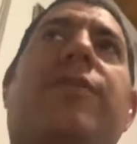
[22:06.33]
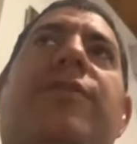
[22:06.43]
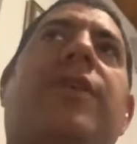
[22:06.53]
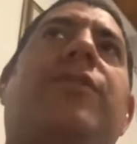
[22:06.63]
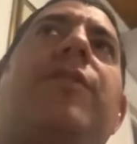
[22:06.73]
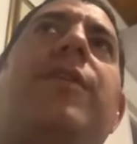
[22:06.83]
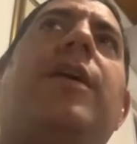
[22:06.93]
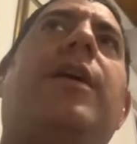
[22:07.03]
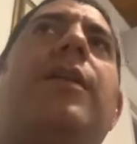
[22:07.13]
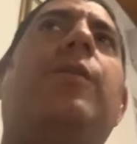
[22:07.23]
there's such a
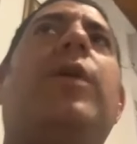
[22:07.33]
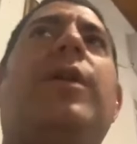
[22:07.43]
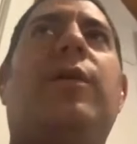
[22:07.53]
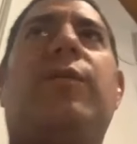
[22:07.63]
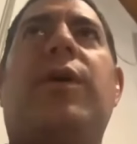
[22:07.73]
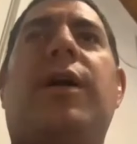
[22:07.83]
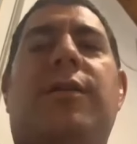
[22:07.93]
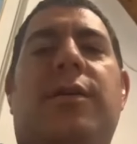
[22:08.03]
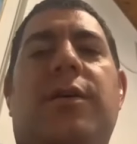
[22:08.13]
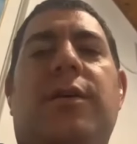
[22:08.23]
thing anywhere in the world,